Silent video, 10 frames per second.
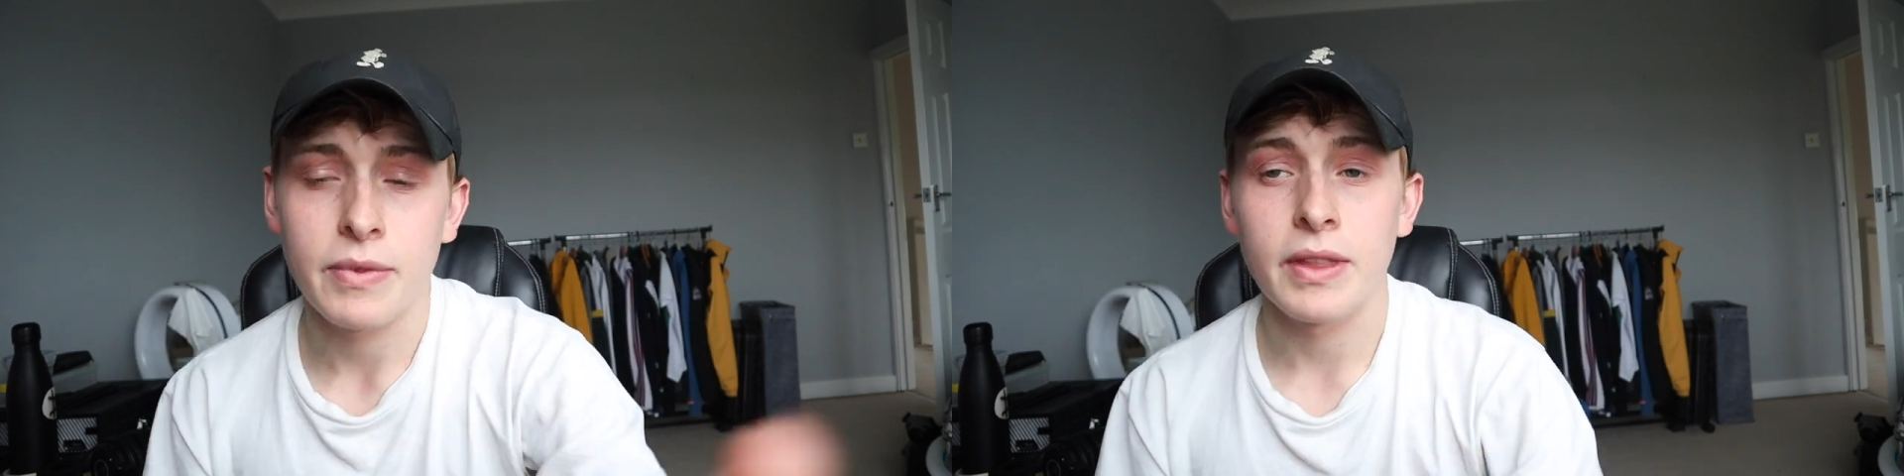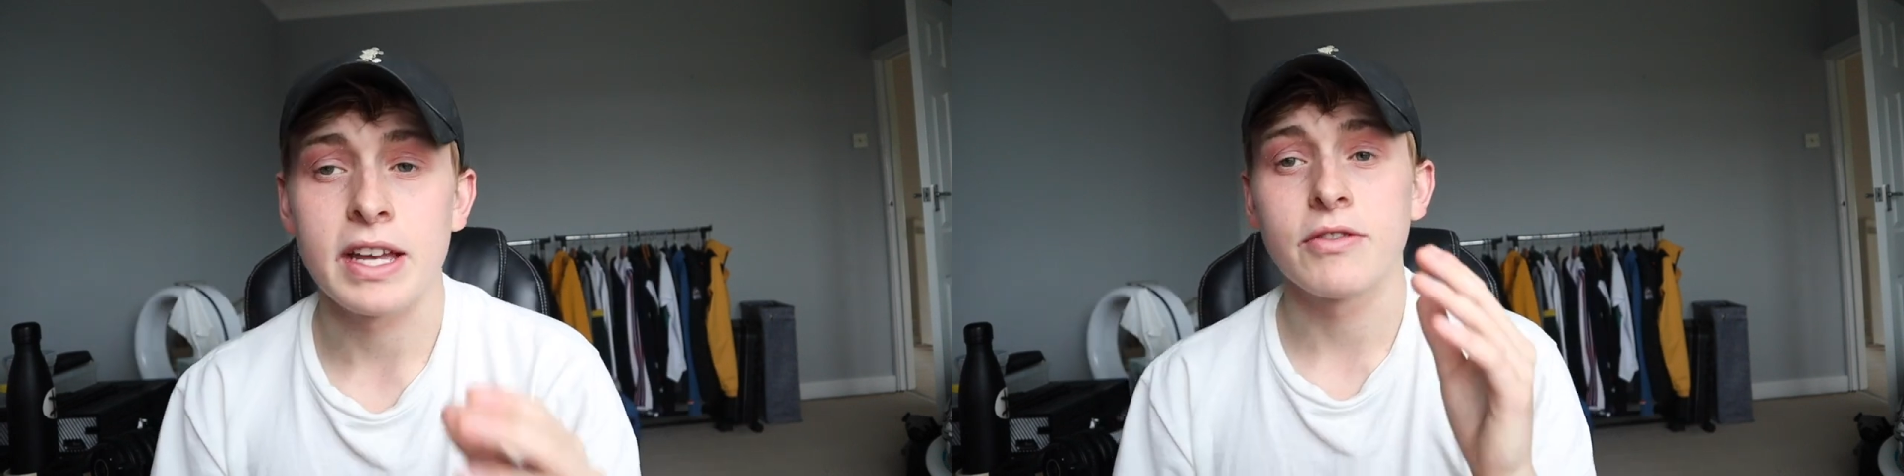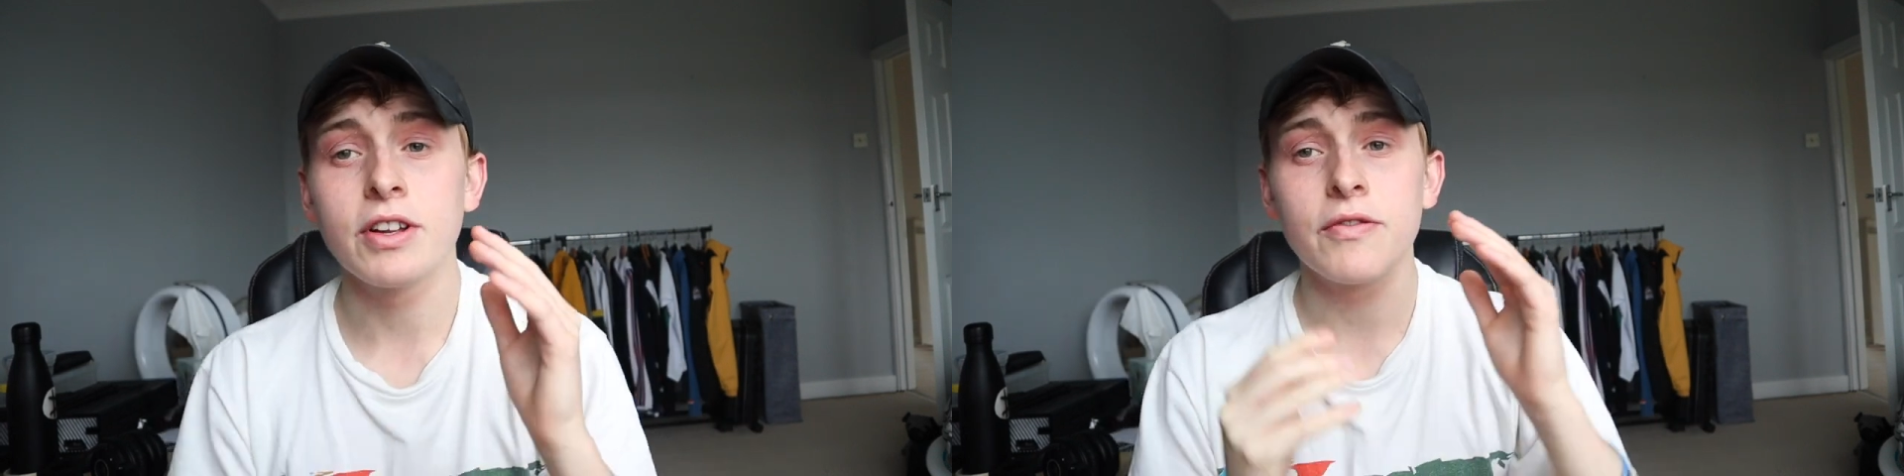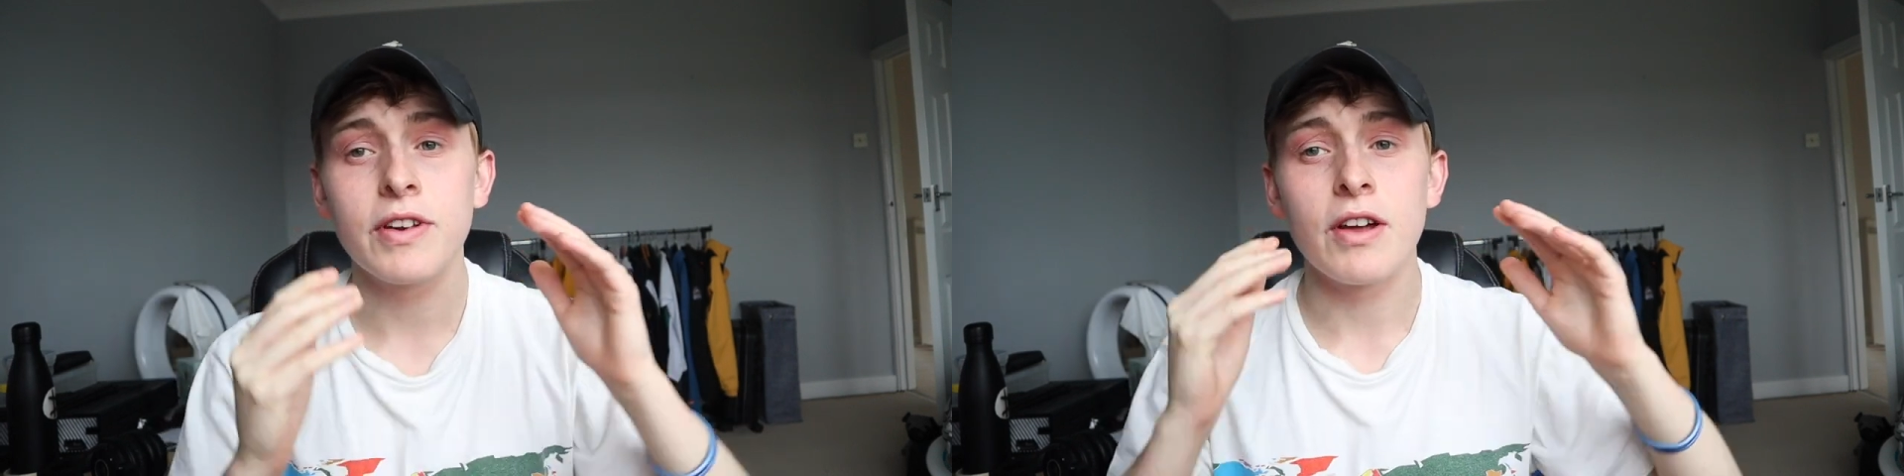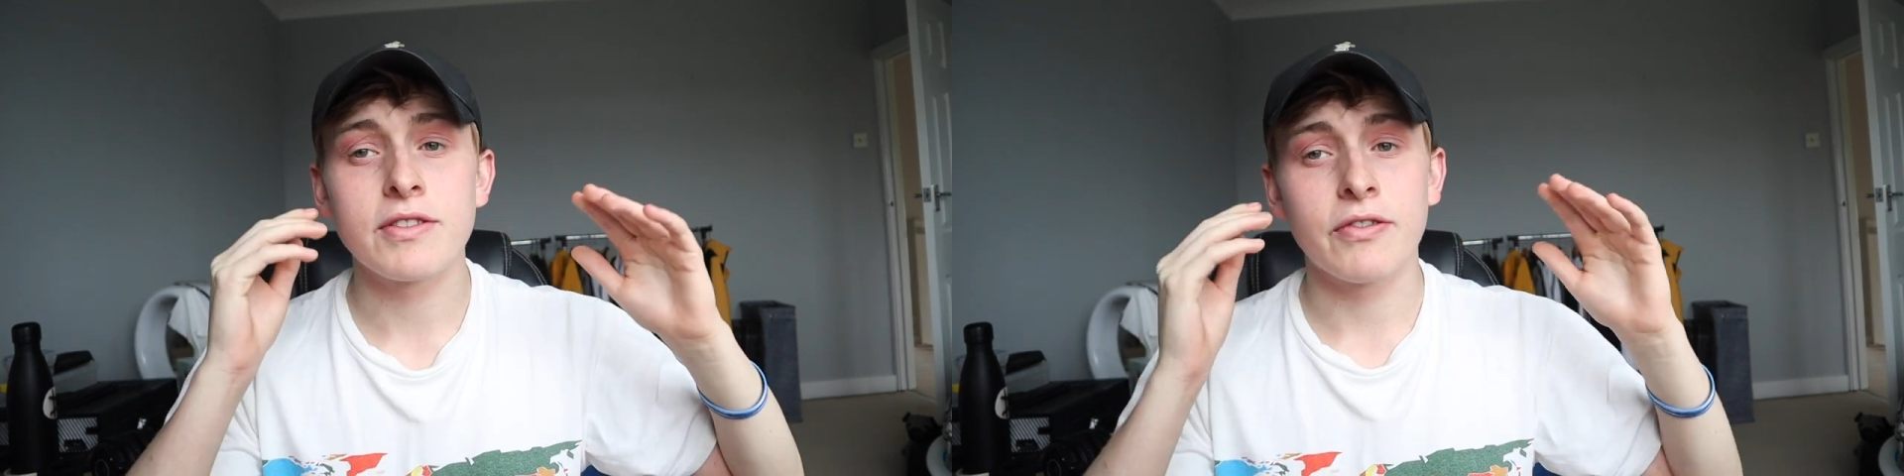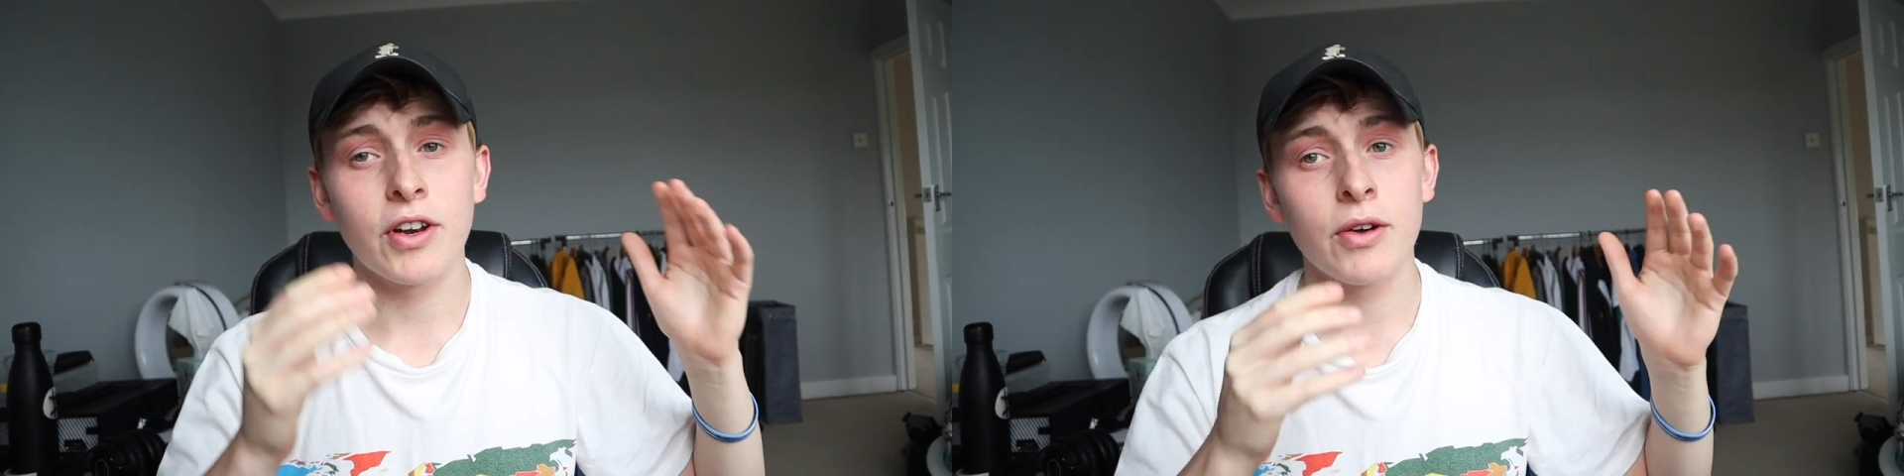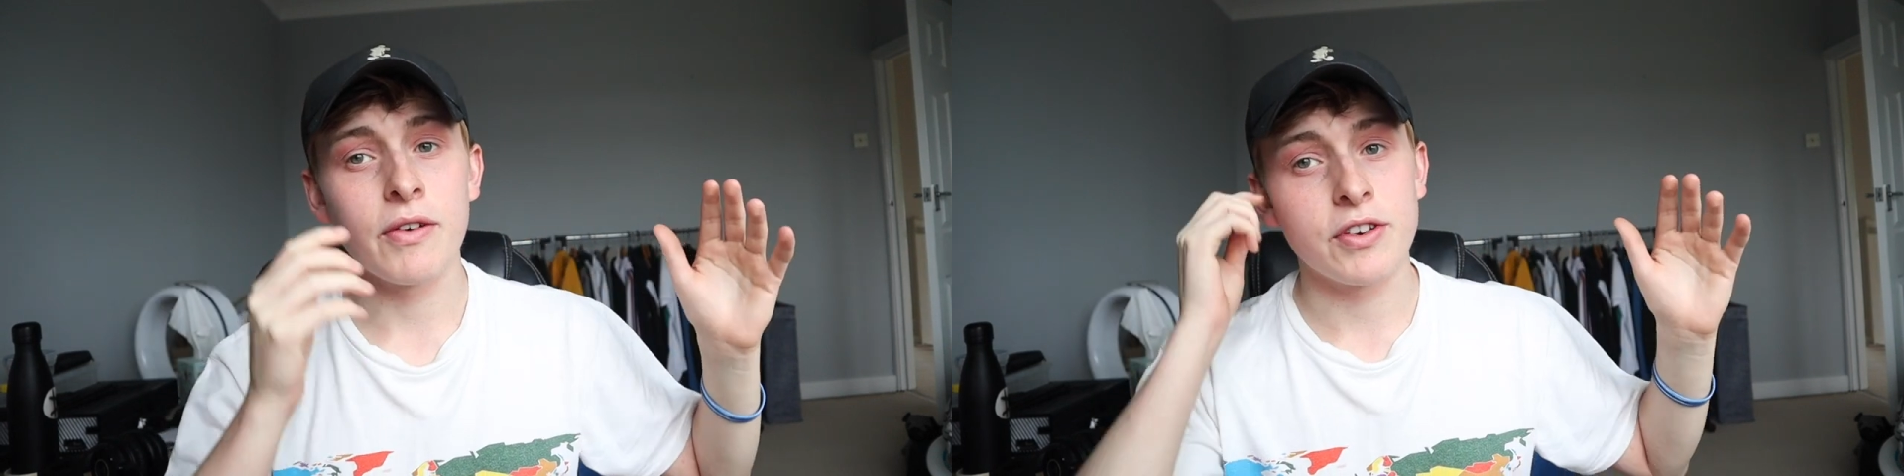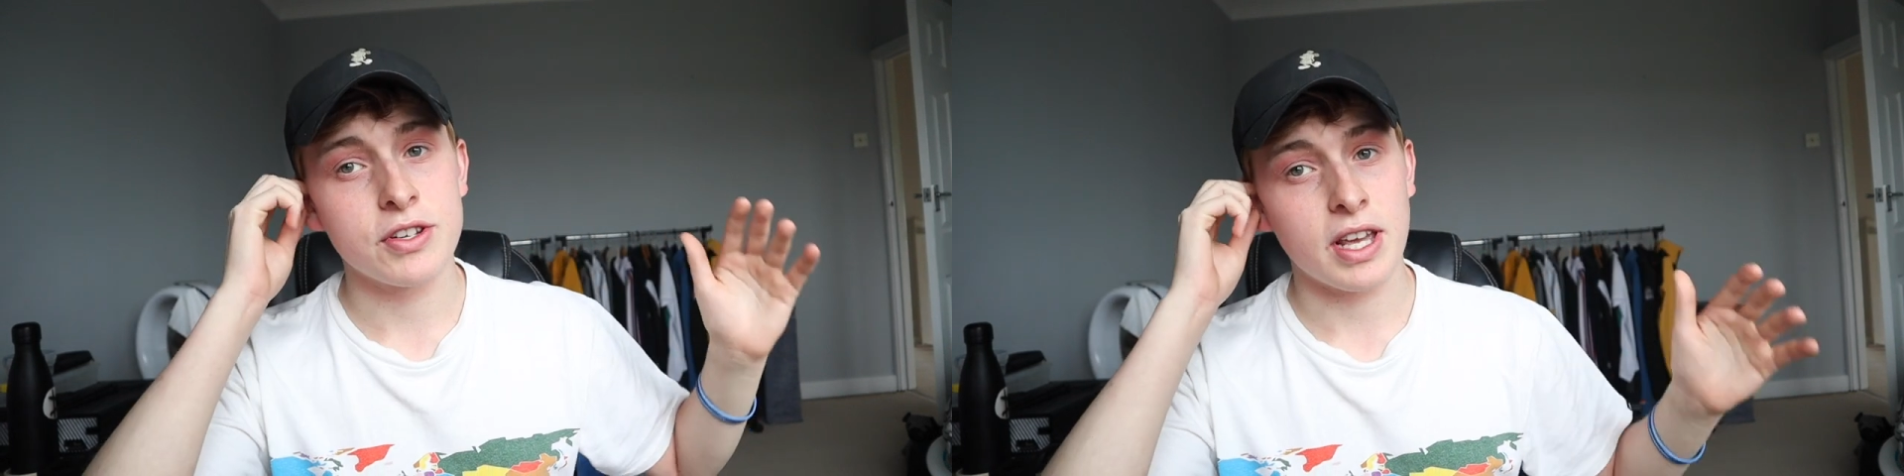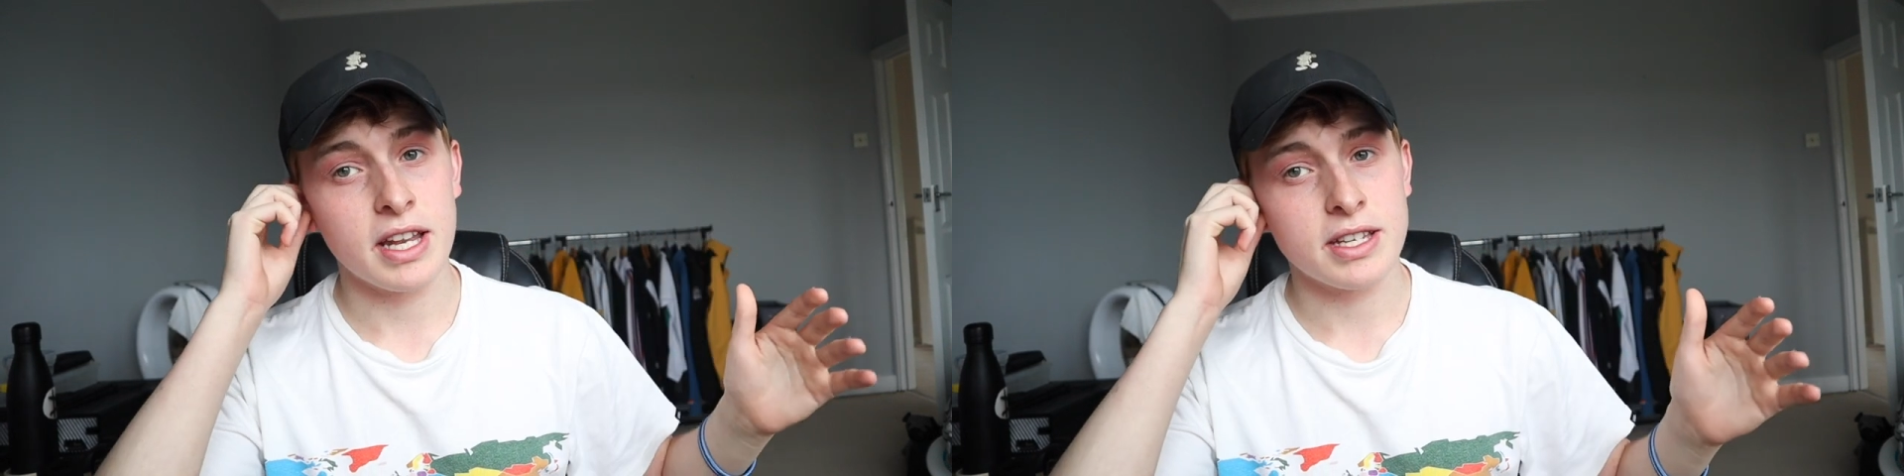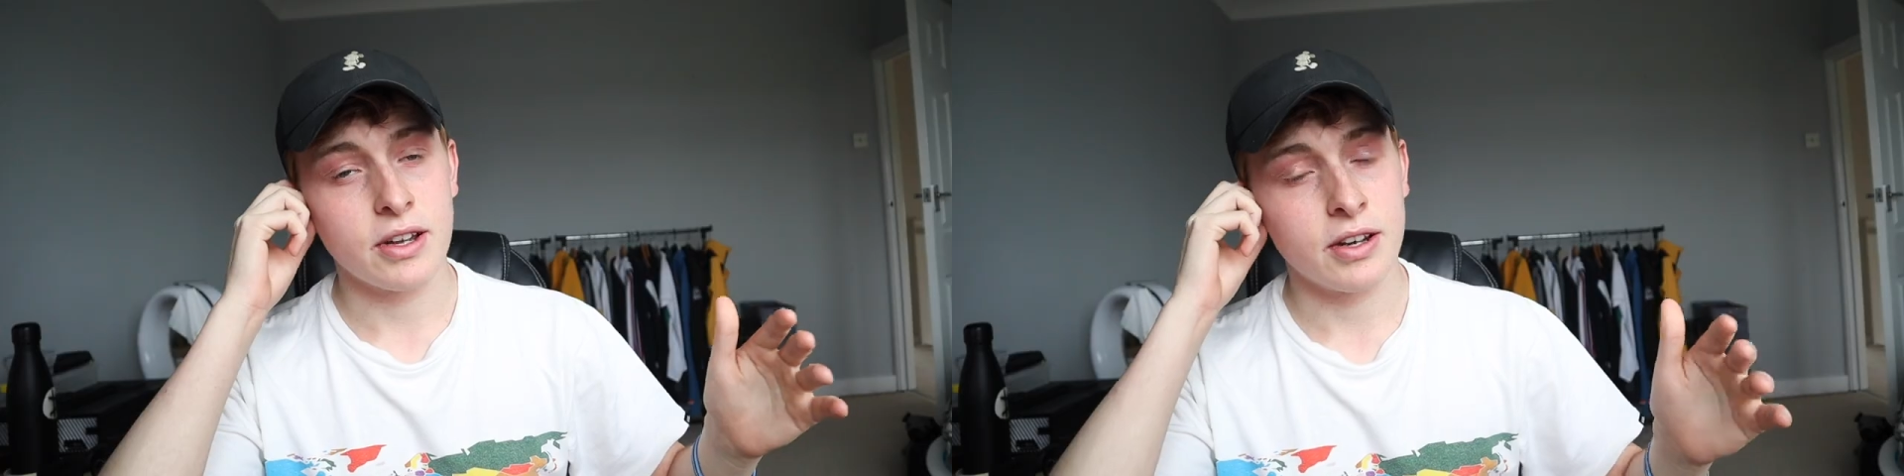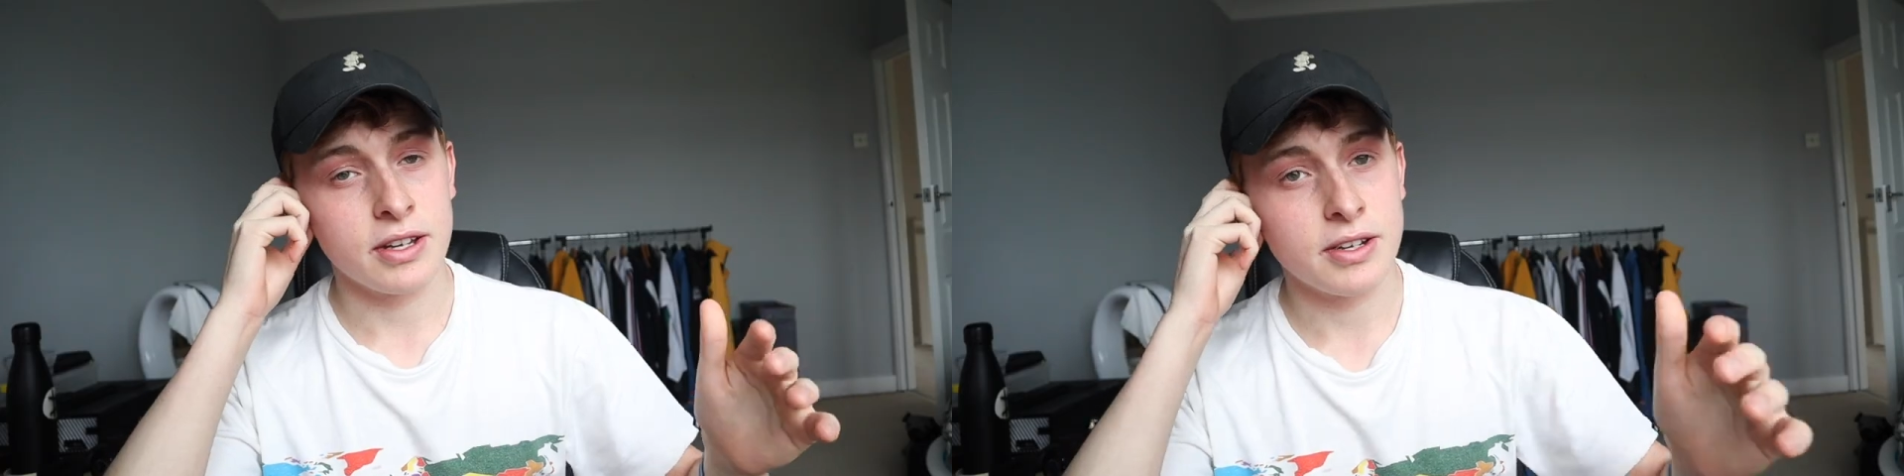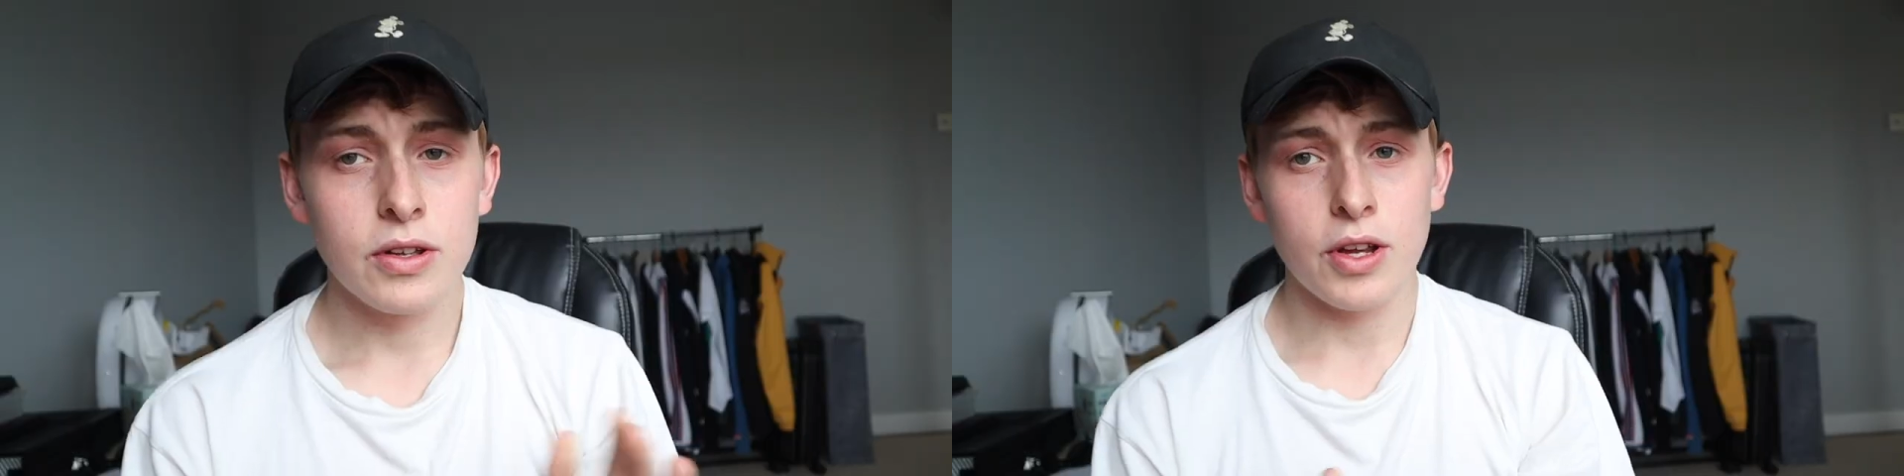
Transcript: That's a really good video to follow if you're just getting started.